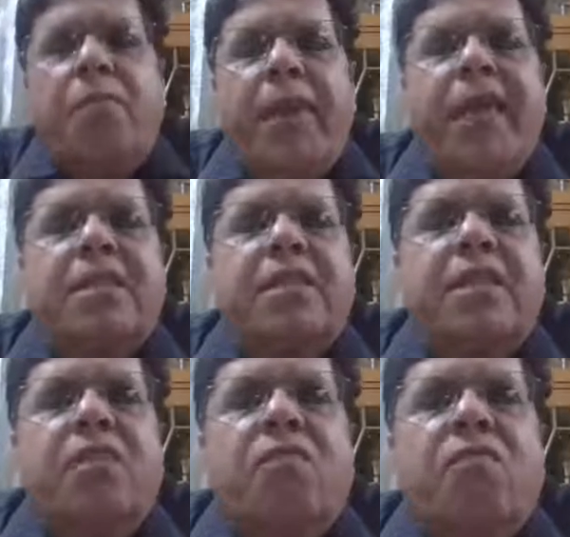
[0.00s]
plaques
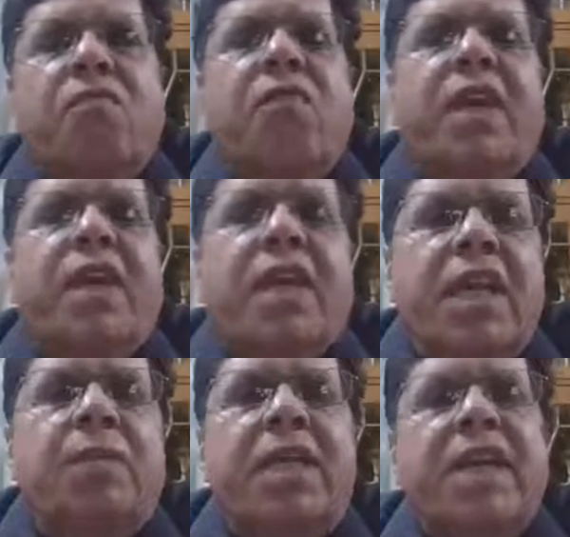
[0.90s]
were
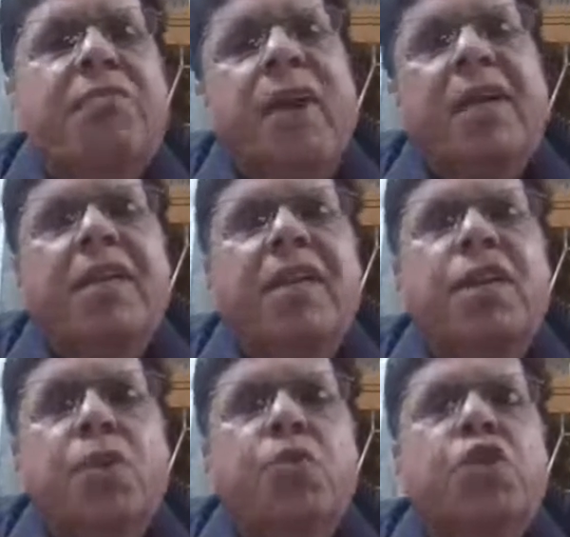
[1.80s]
inhibited by the
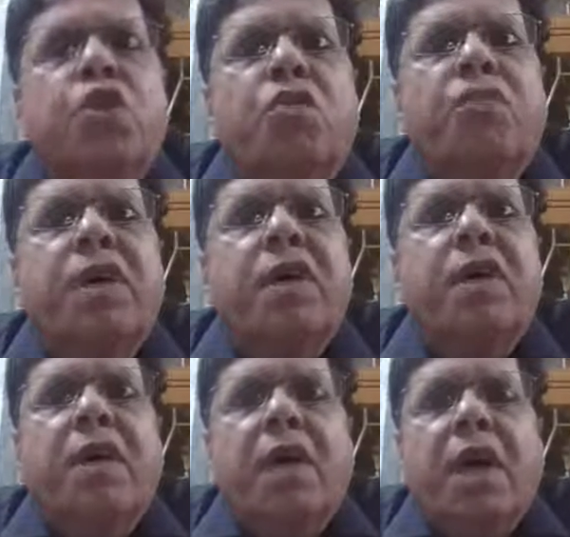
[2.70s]
use of
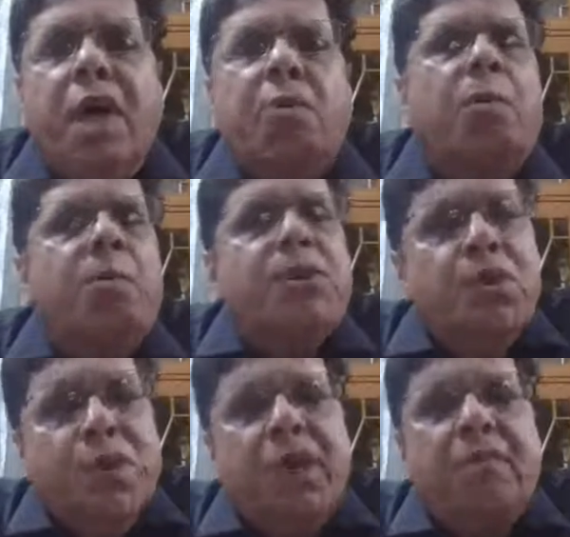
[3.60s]

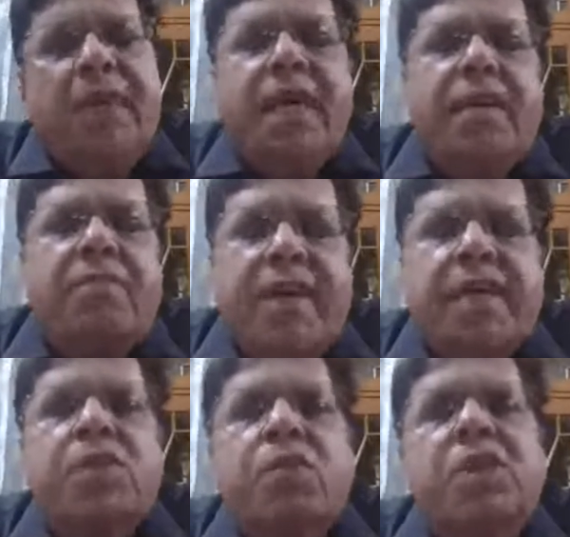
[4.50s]
amobumsulatum at
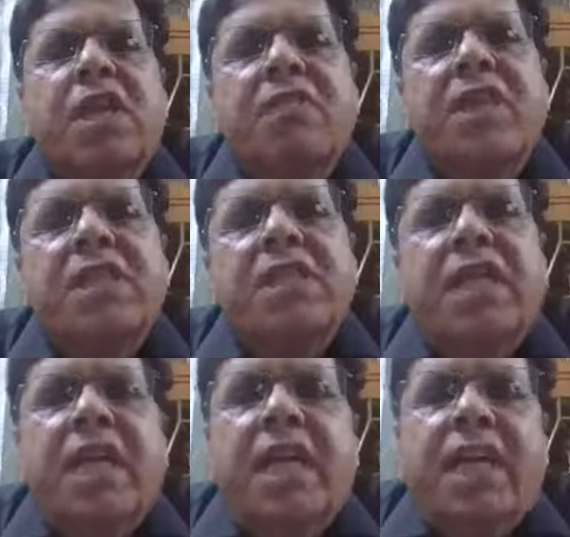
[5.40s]
various dose levels.
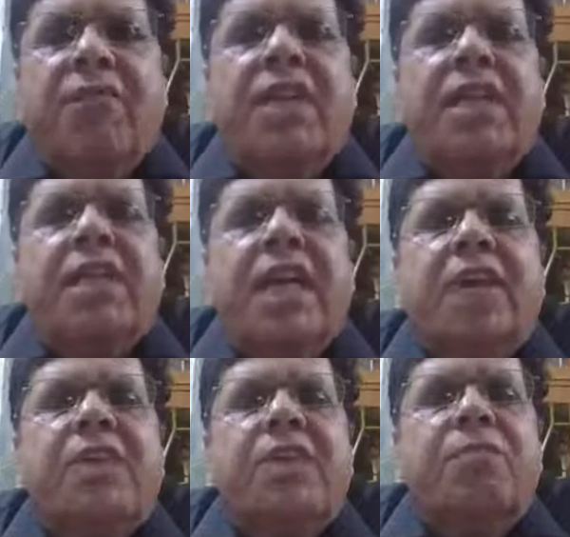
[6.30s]
Even there
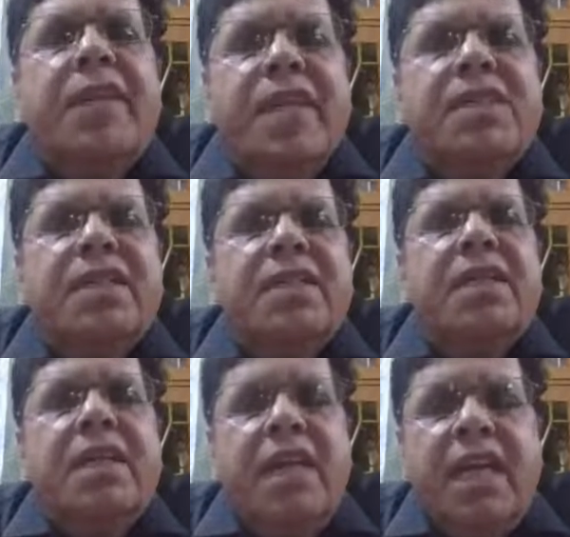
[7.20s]
were some lesions
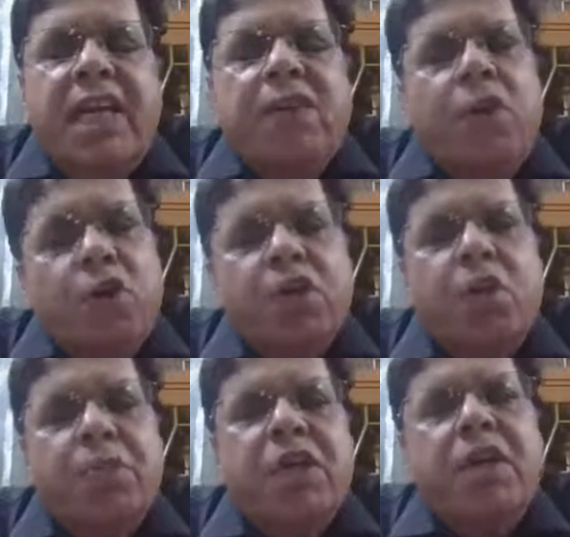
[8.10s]
in kidney were also
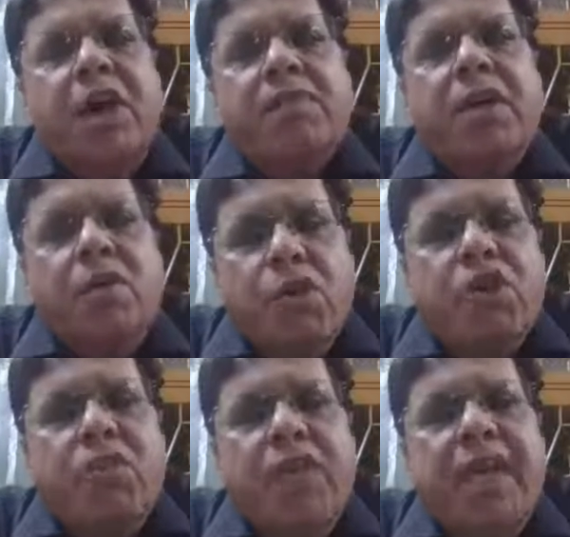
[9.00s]
observed after
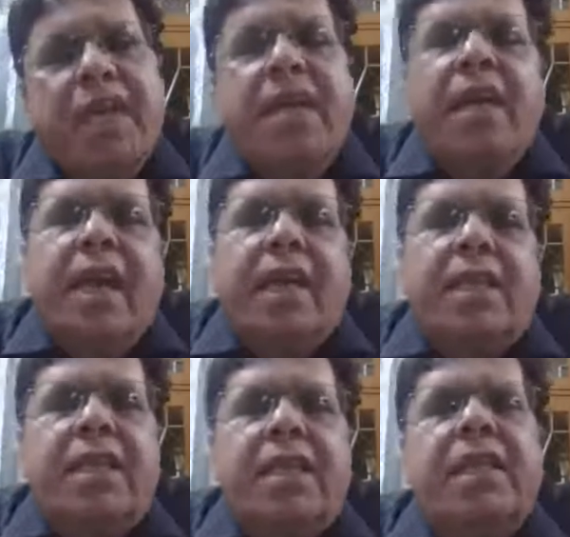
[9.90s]
cholesterol feeding,
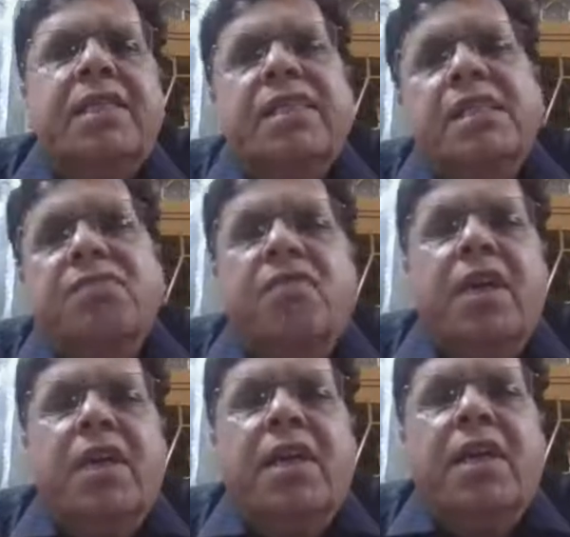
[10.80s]
and these lesions
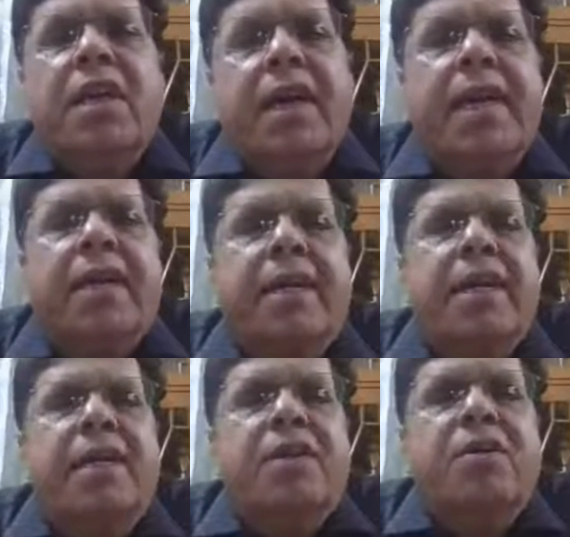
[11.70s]
were
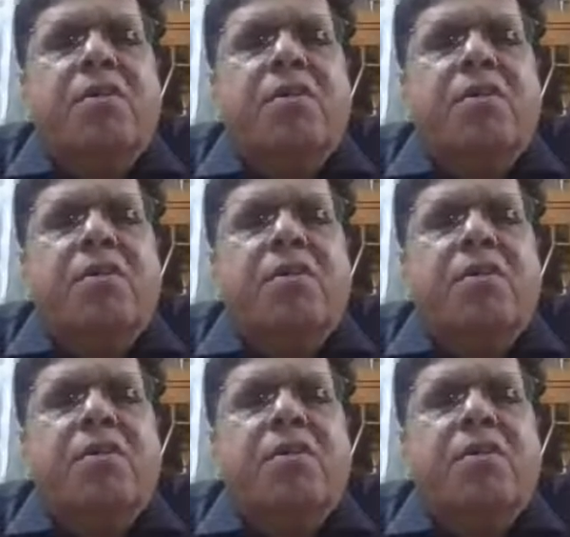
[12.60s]
corrected